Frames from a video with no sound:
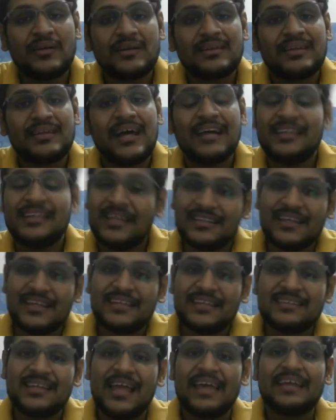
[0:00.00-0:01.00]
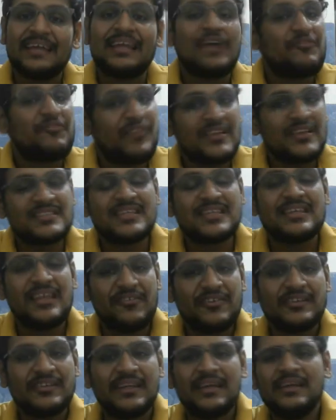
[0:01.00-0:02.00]
the other things like references and
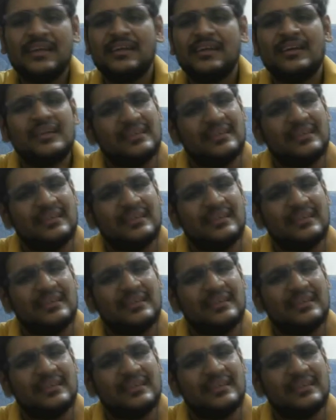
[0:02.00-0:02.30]
everything,